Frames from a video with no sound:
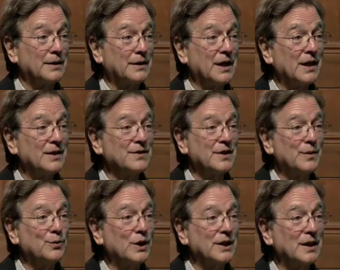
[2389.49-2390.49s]
King
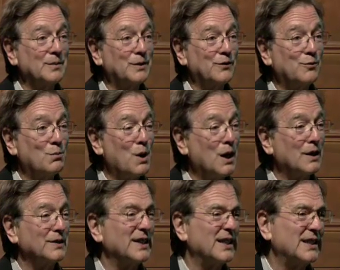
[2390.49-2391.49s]
Zimri-Lim of
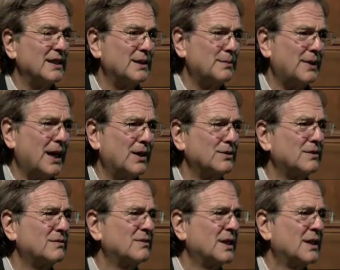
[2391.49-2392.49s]
Mari in about
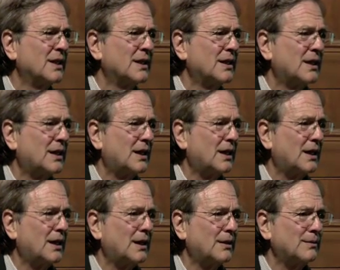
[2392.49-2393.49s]

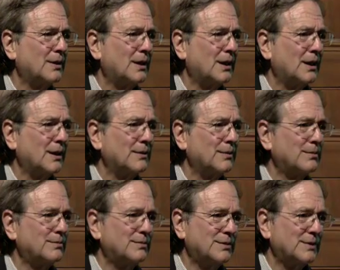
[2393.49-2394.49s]

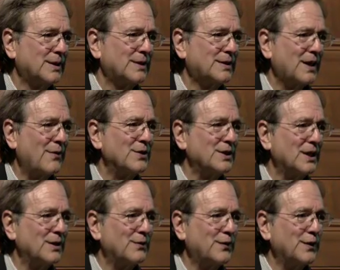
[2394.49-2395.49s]

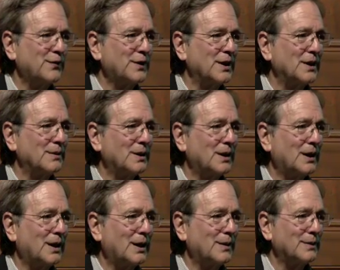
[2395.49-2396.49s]
1750
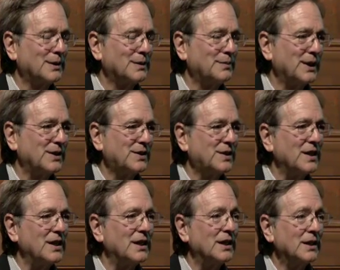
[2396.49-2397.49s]

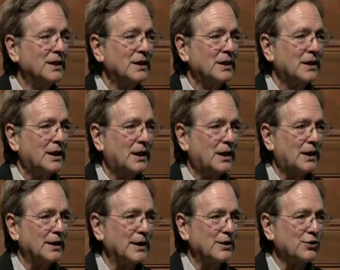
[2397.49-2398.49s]
BC,
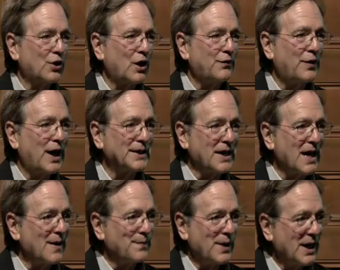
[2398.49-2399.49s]
is off on
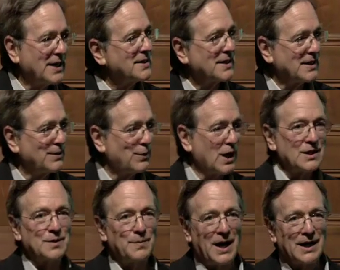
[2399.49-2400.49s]
campaign, and he
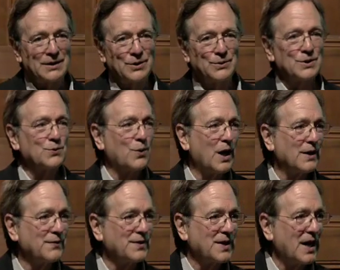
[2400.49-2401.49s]
writes back to his
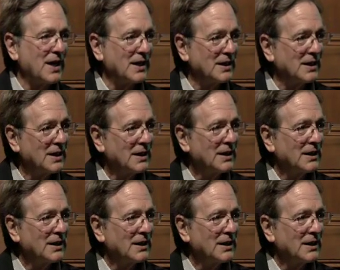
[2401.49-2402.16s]
wife saying,